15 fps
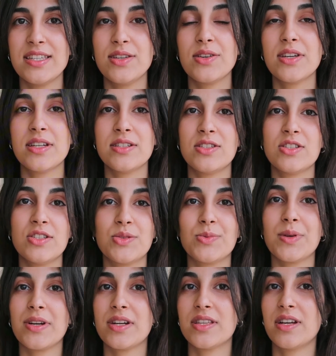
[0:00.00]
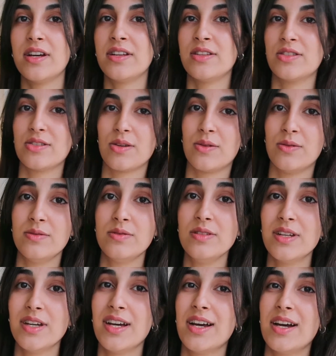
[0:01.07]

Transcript: You can just wear it on its own,